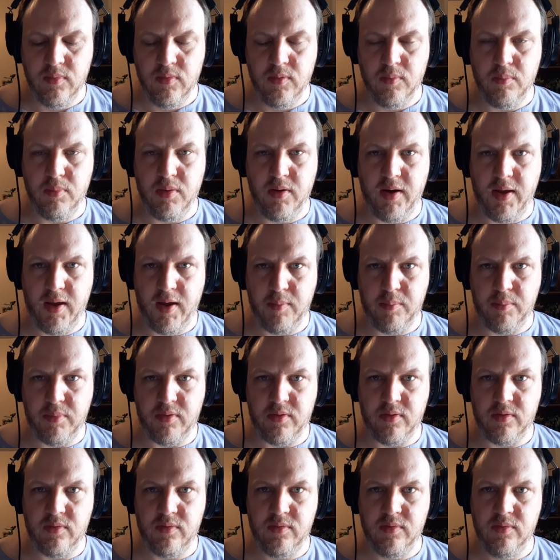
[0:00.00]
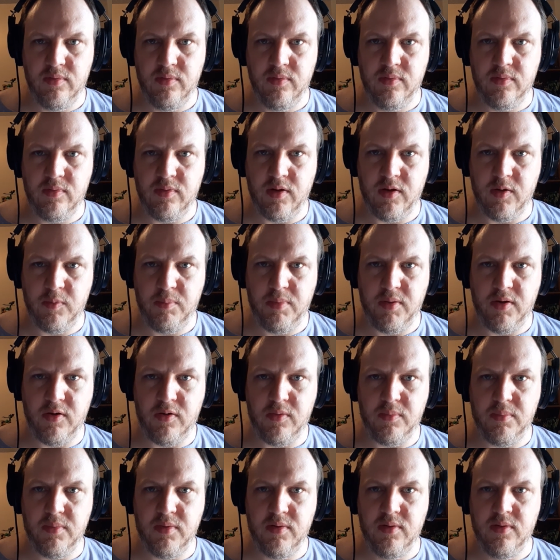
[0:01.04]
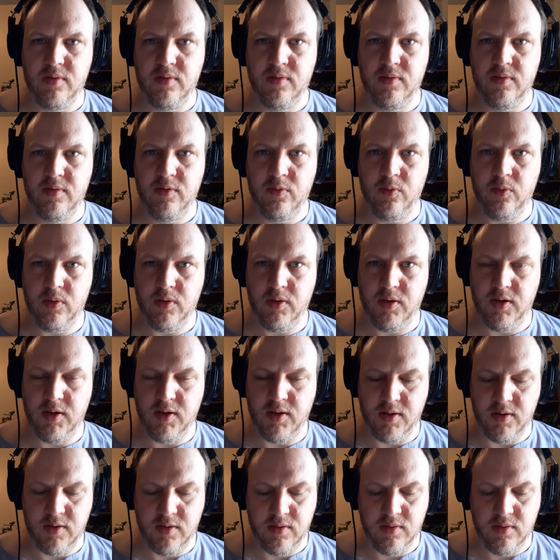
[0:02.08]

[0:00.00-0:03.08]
but Apple and Pope were dead.